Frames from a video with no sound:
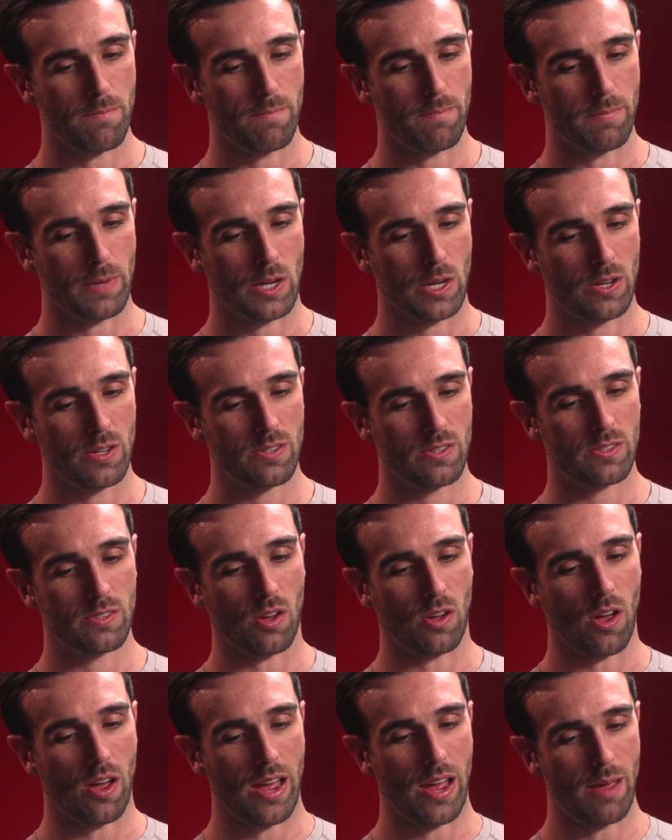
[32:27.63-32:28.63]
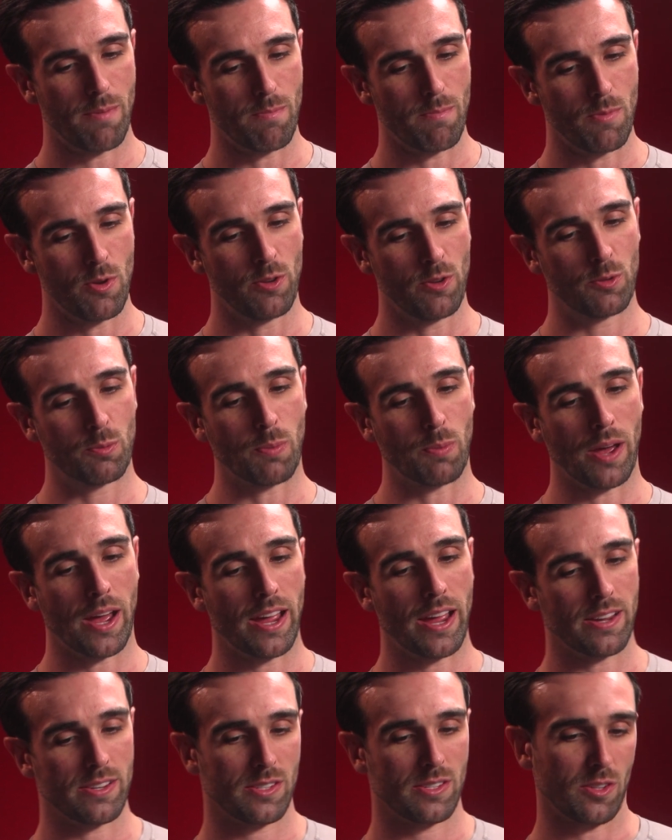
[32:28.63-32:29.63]
because time moves
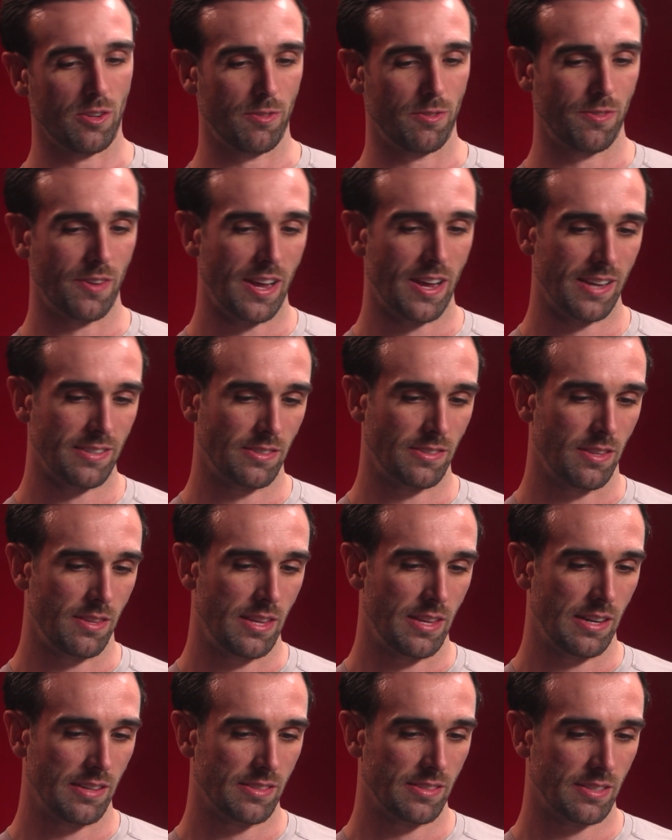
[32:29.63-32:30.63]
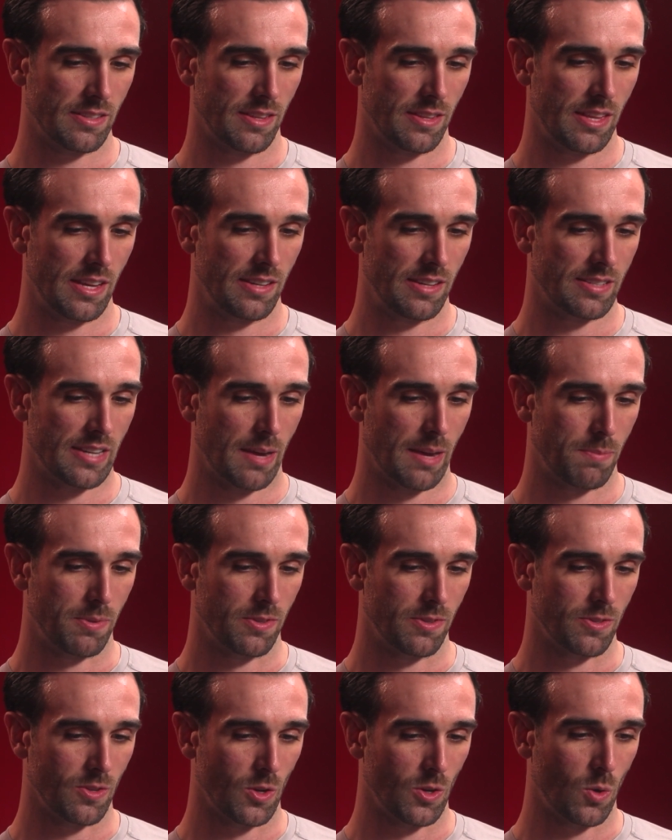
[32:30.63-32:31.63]
by us so fast and things happen
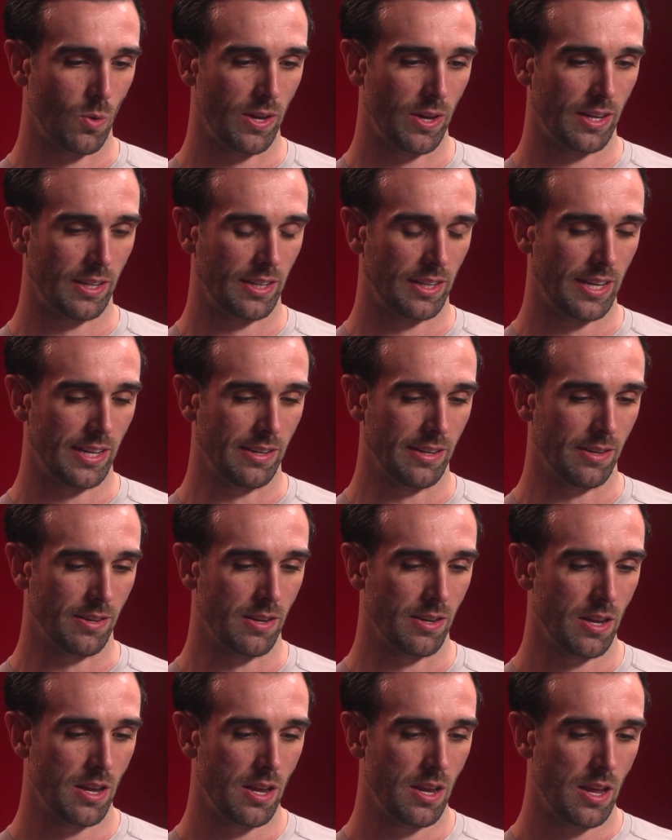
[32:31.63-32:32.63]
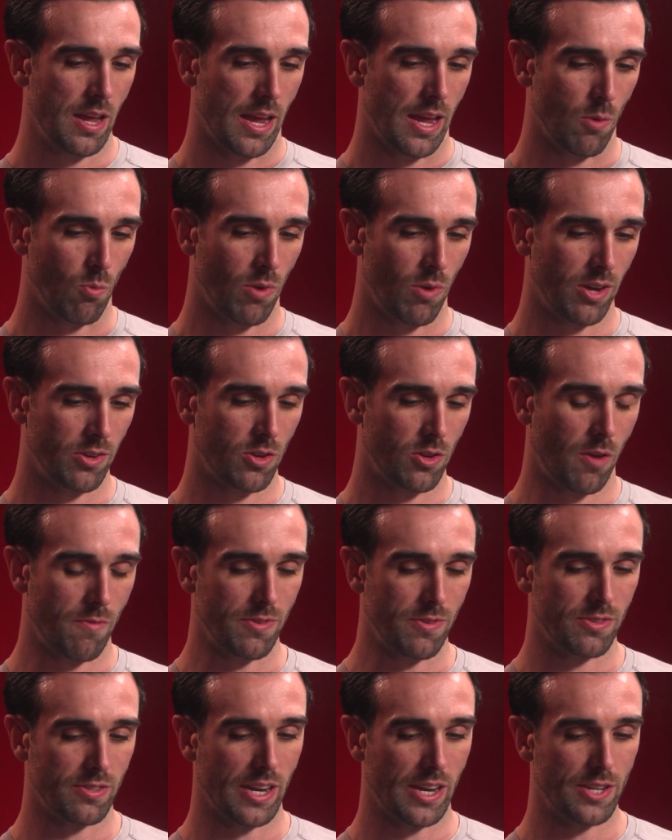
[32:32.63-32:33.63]
so quickly, and one
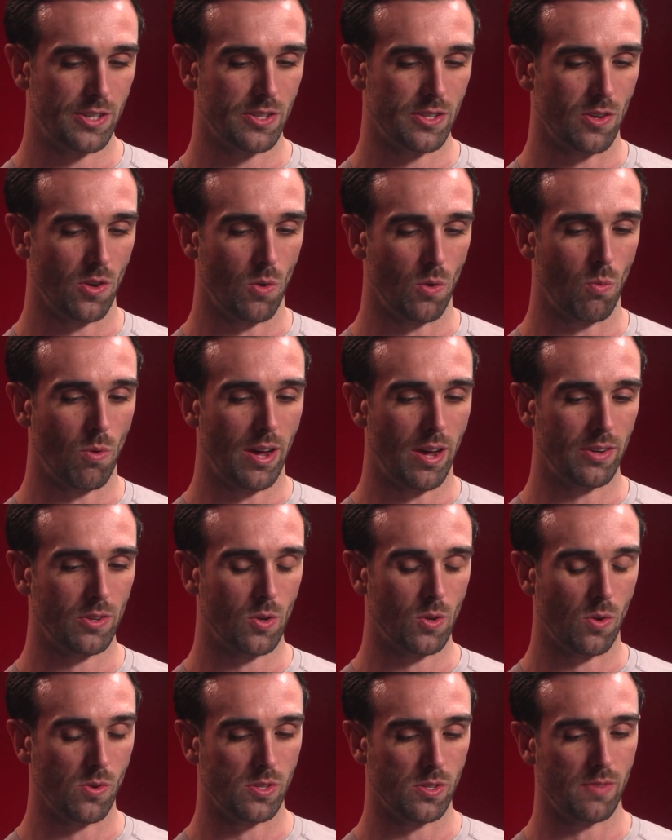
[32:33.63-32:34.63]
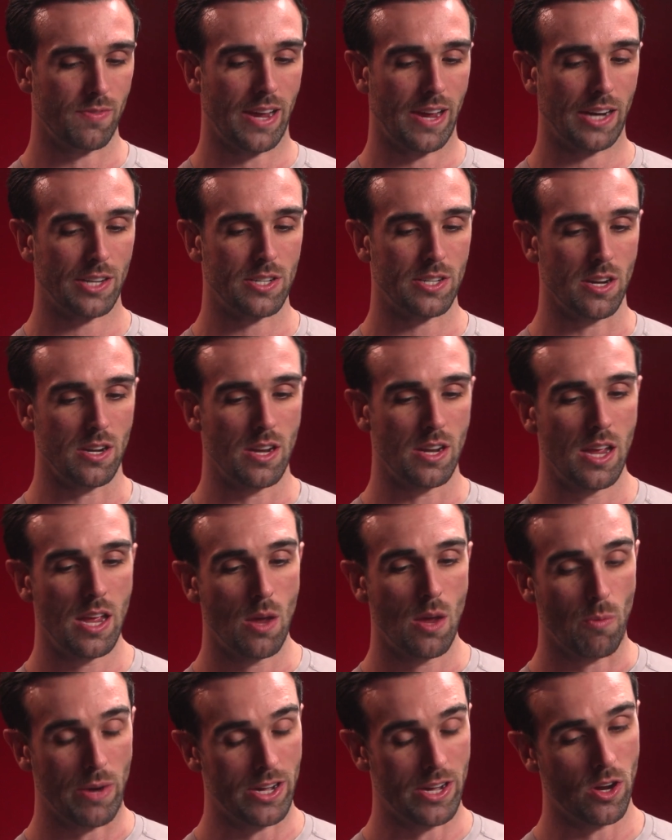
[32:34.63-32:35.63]
conversation or one course of action
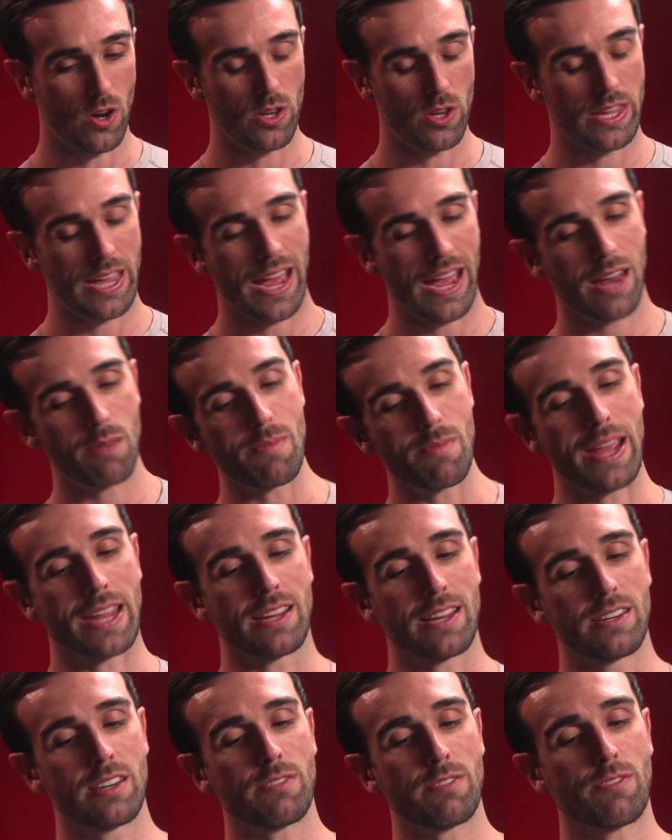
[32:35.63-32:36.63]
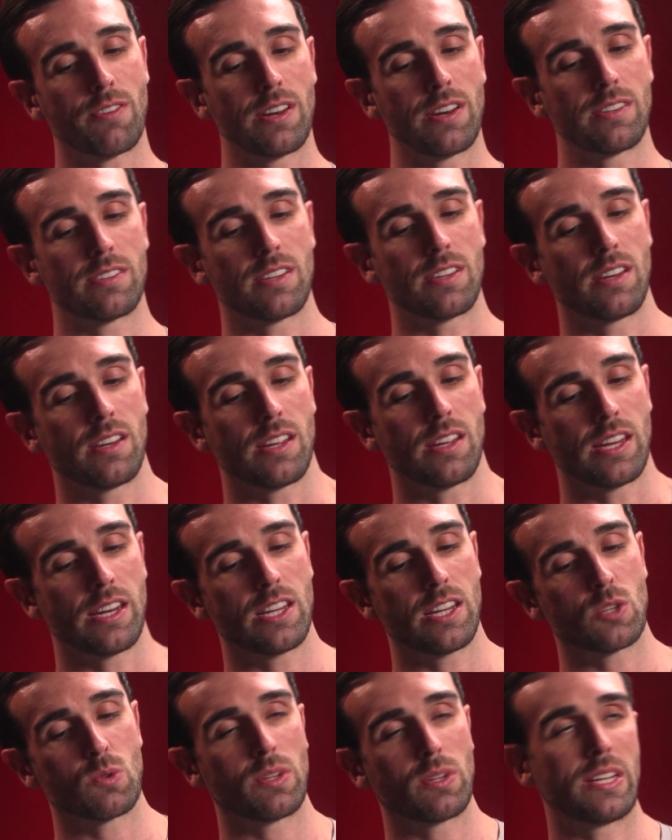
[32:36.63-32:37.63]
we know can make a difference. It
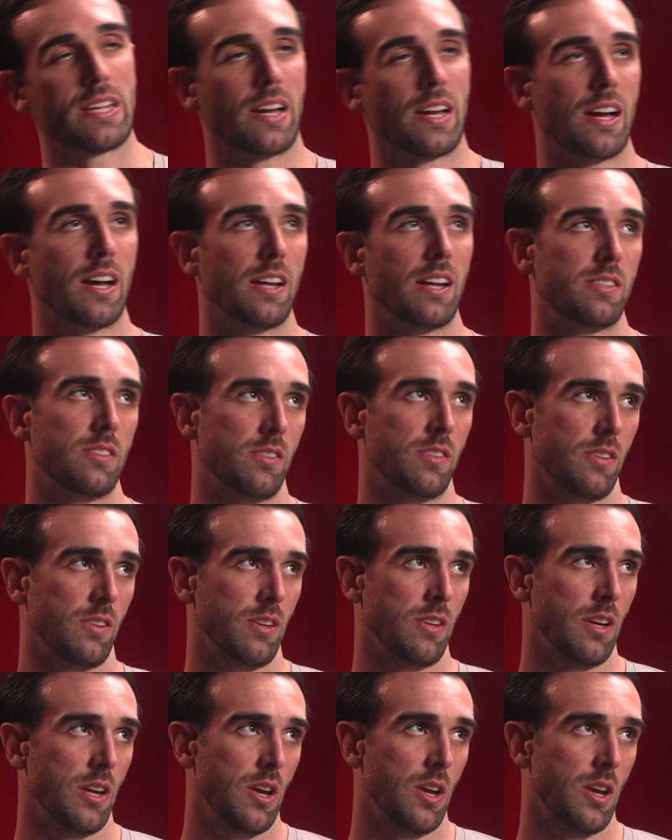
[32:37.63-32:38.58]
is really hard to